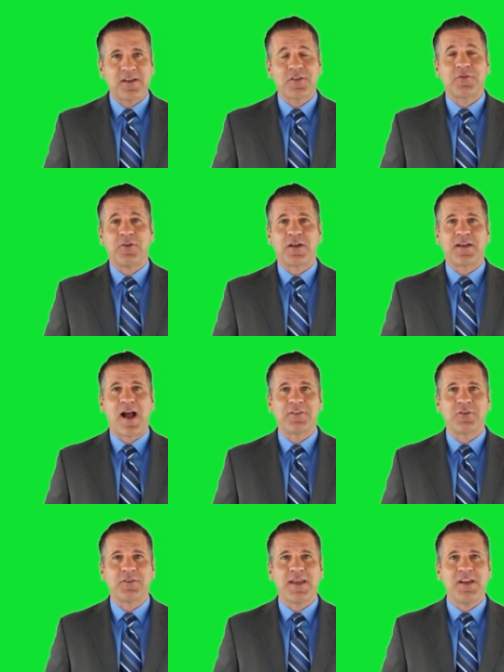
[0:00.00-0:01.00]
us for a
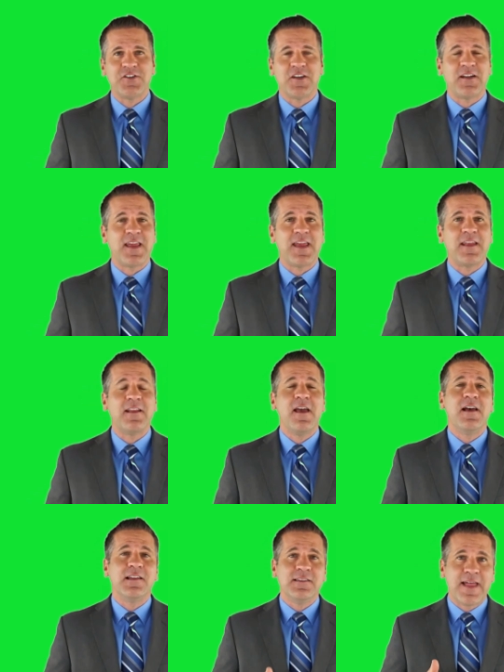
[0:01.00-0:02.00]
consultation and
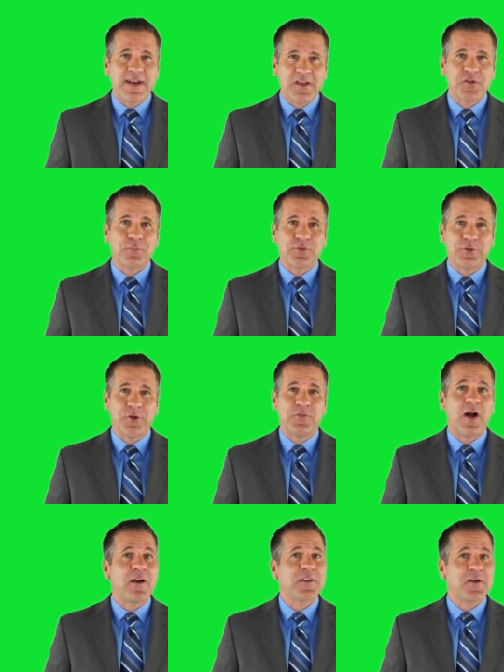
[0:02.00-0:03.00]
let us prove our